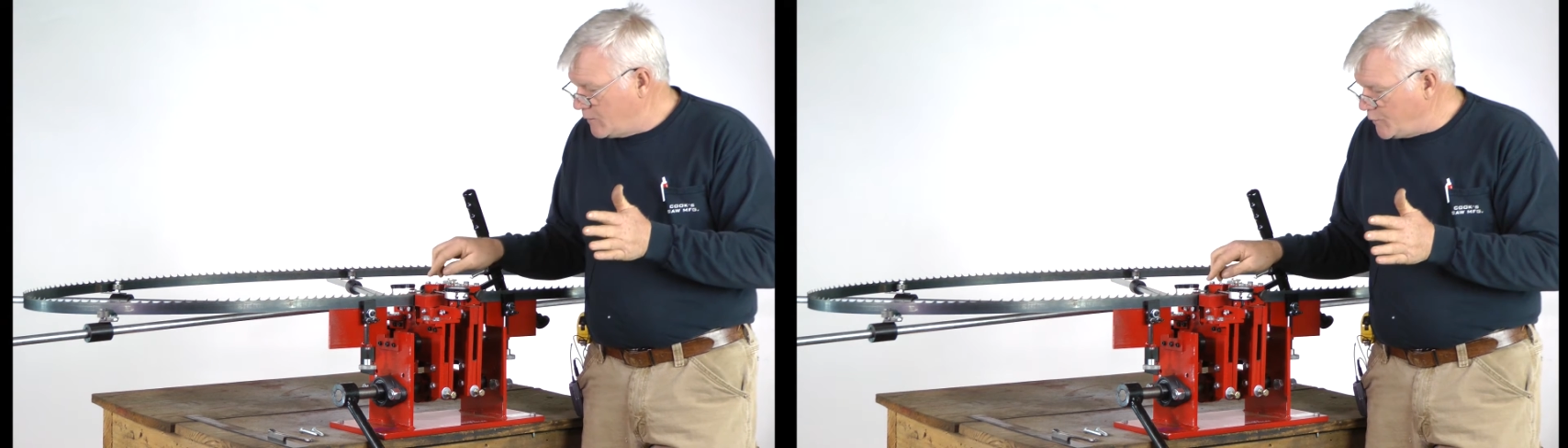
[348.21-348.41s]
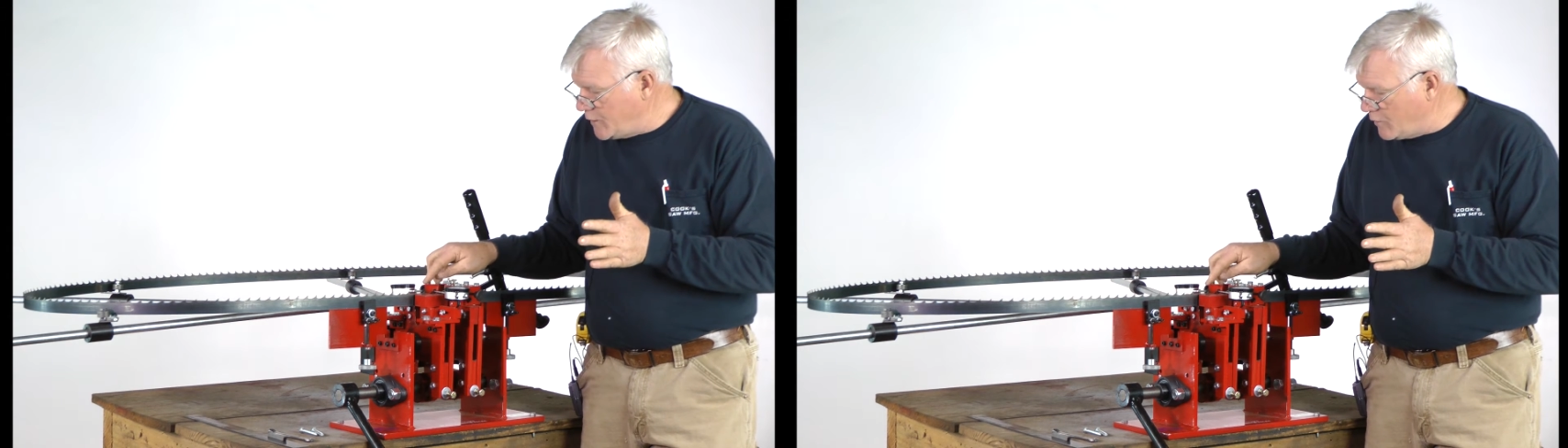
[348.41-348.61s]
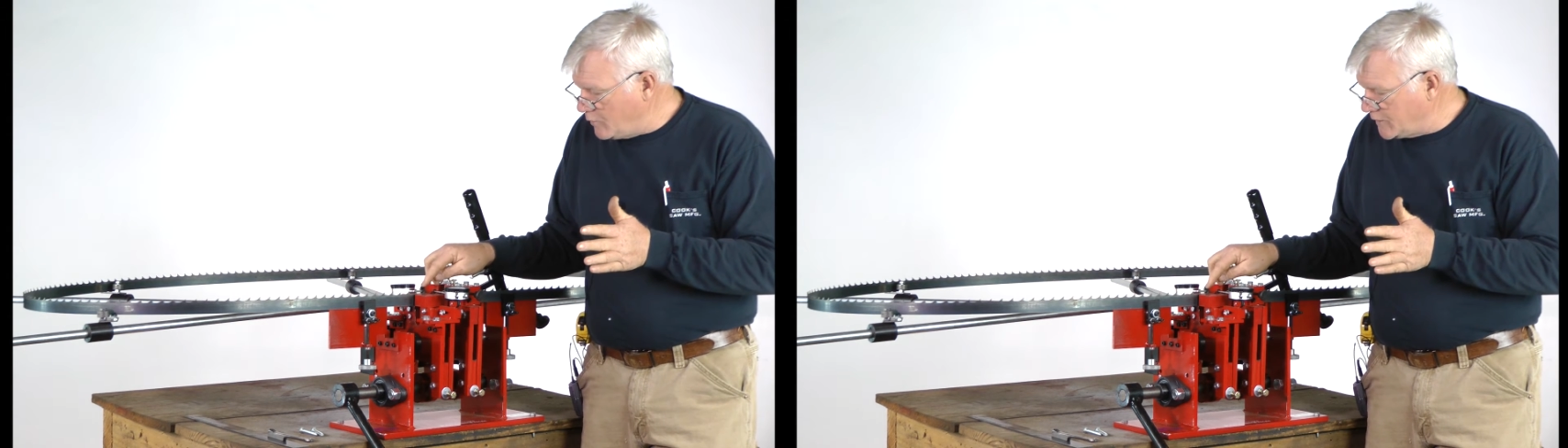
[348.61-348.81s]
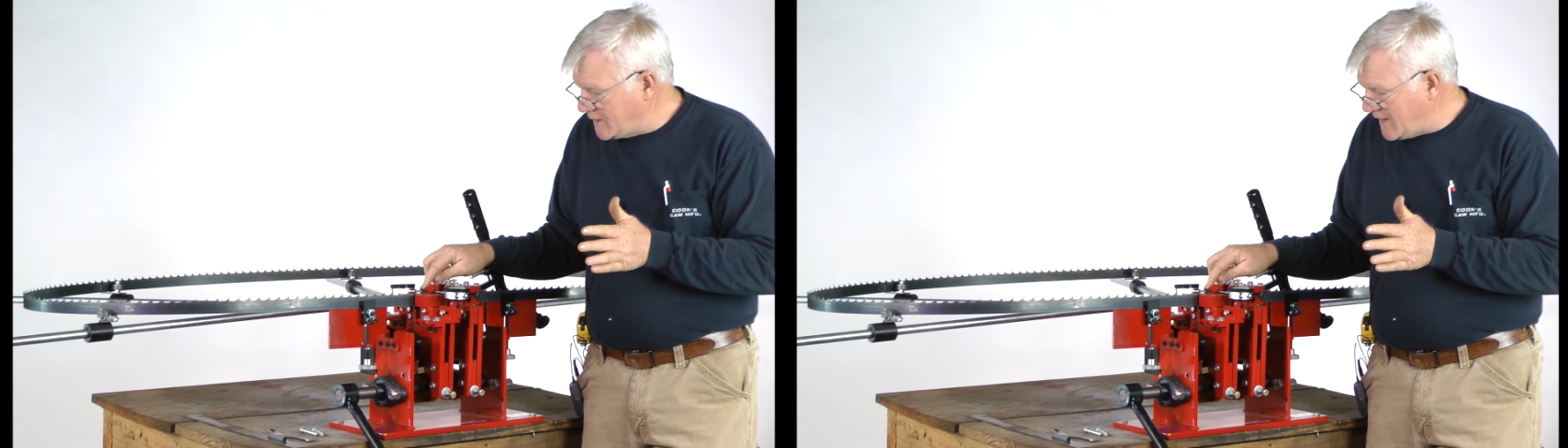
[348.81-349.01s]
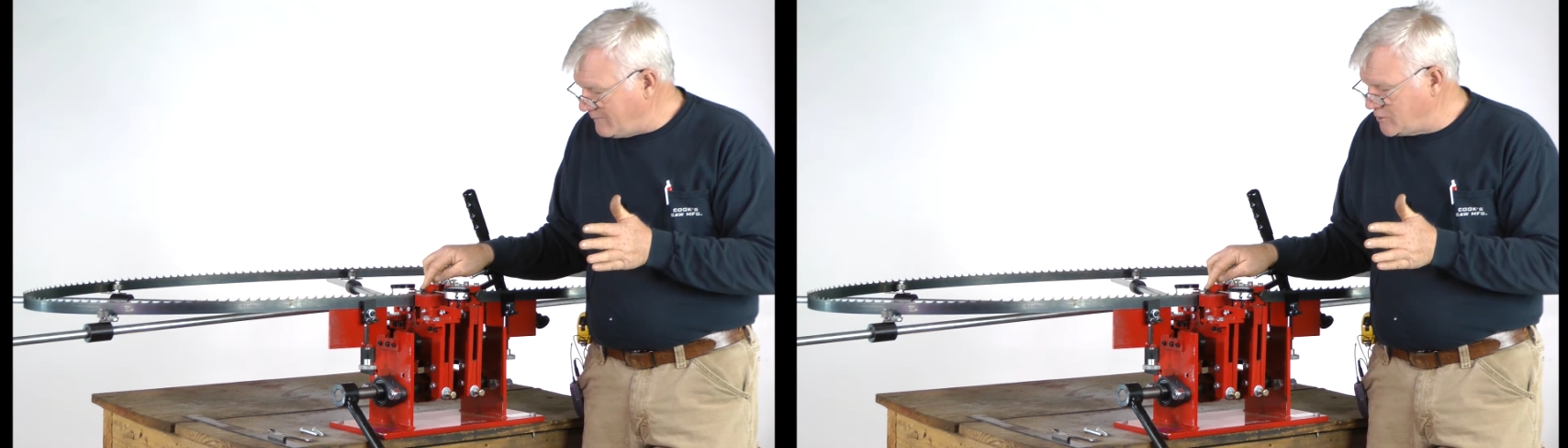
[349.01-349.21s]
We don't want to
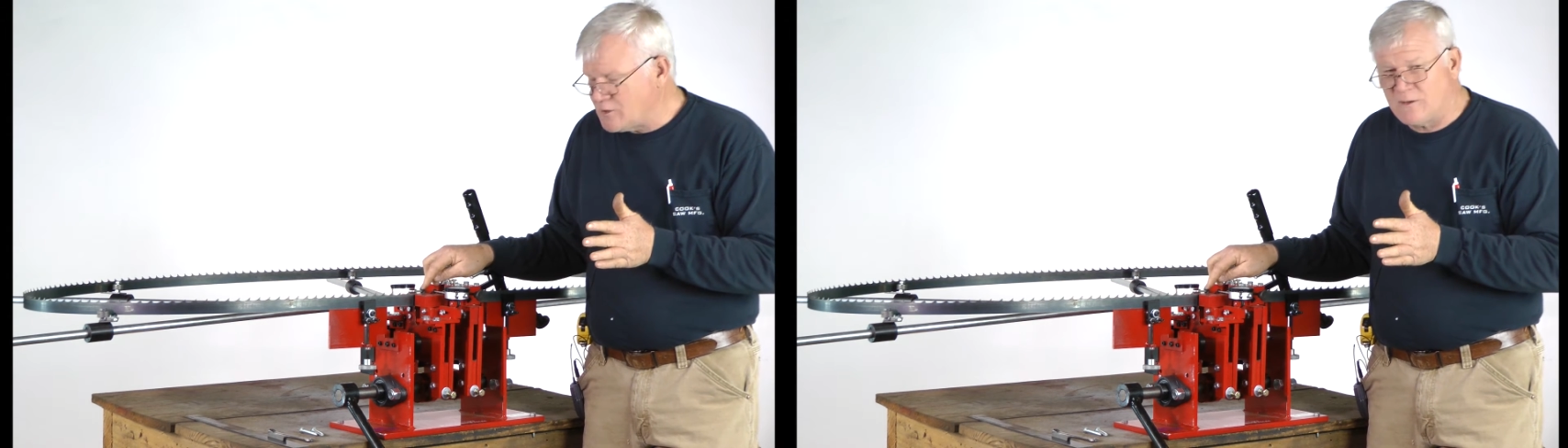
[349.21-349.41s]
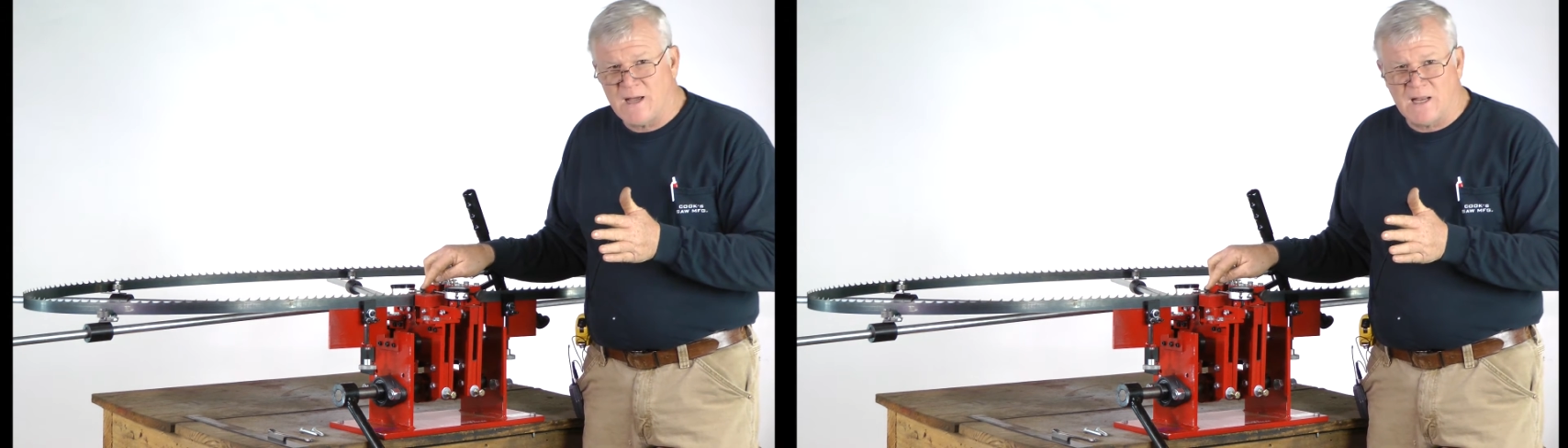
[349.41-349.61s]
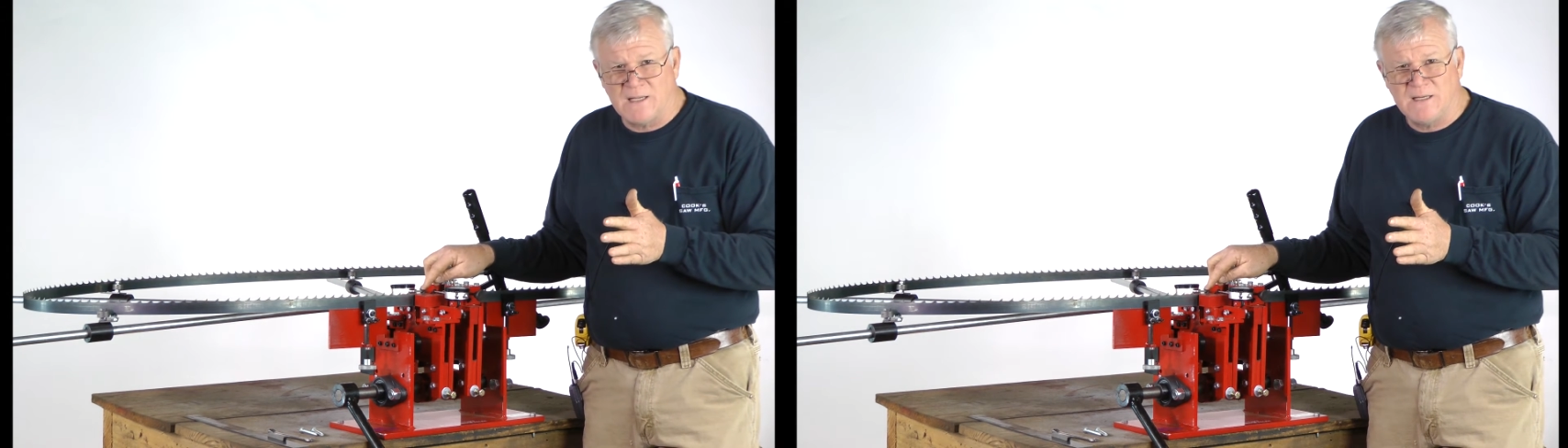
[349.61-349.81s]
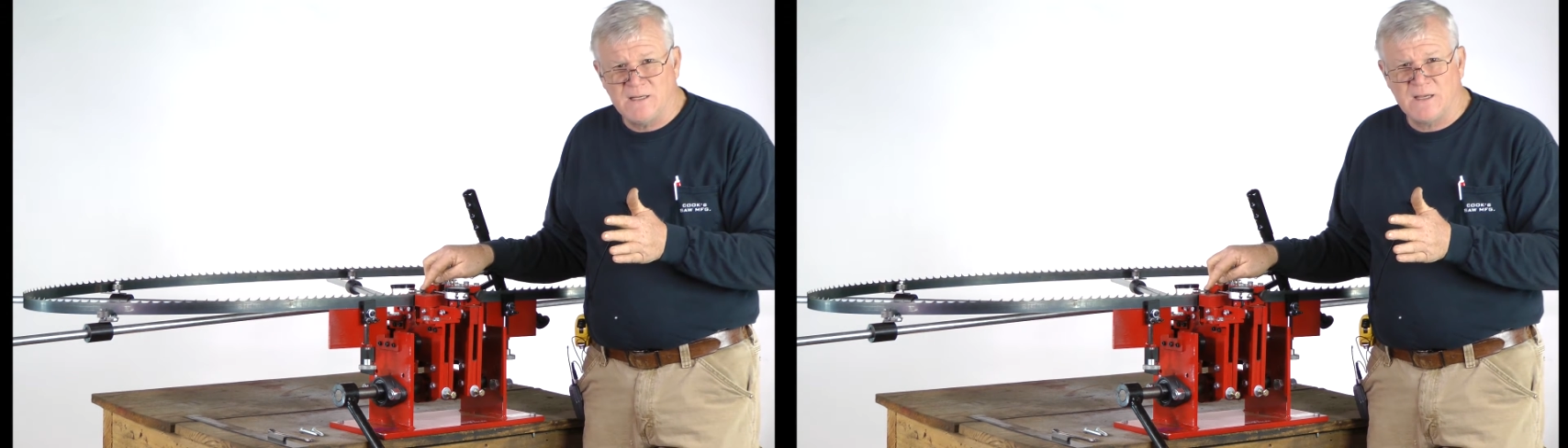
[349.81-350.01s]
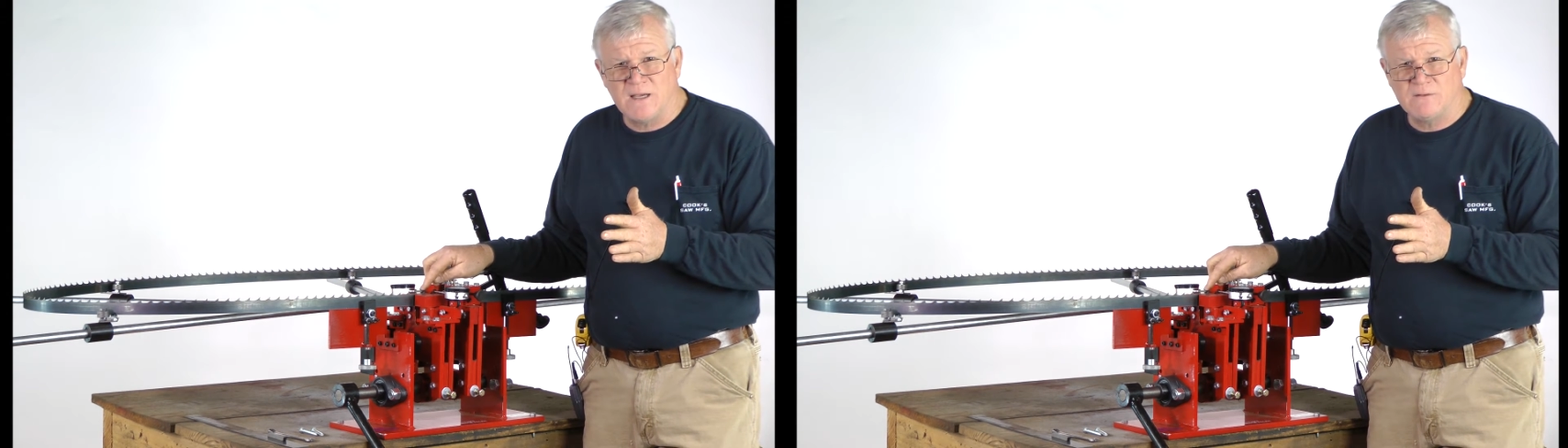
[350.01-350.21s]
damage our dial
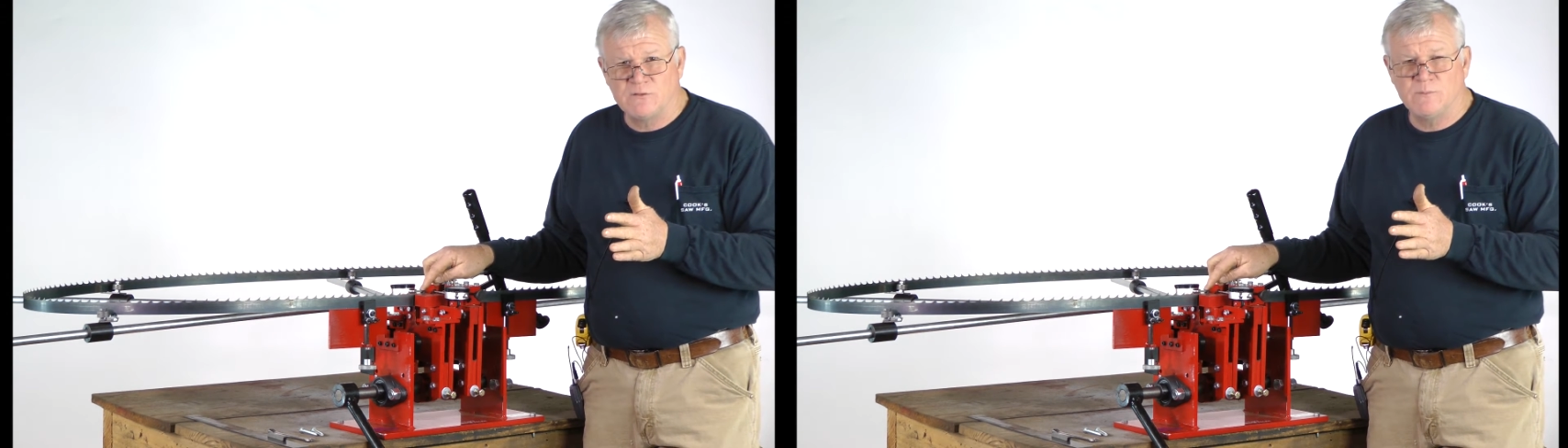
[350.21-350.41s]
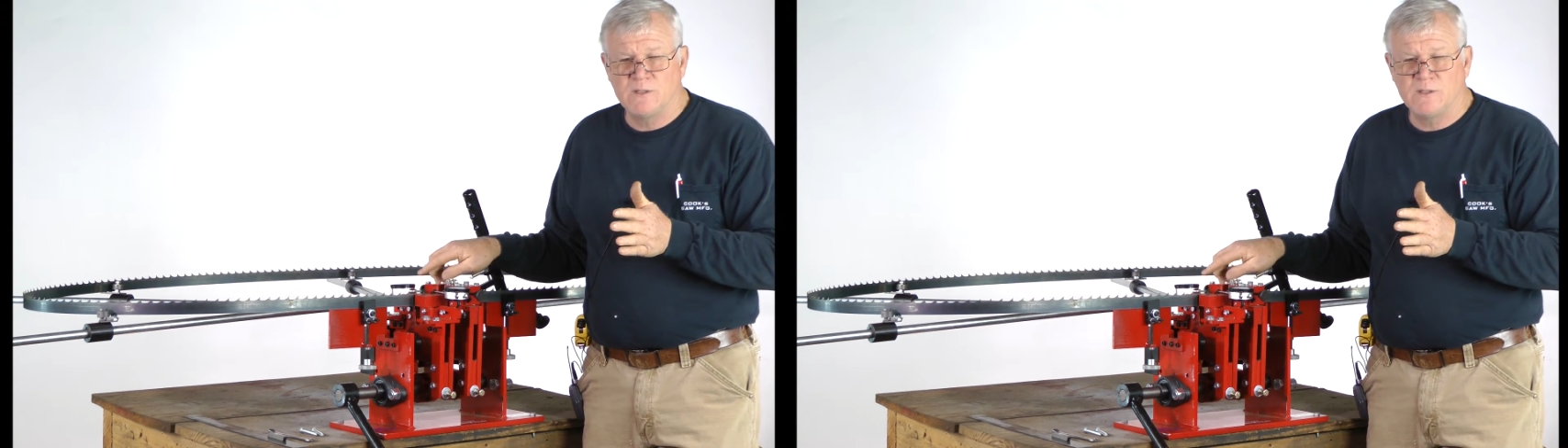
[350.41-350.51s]
indicators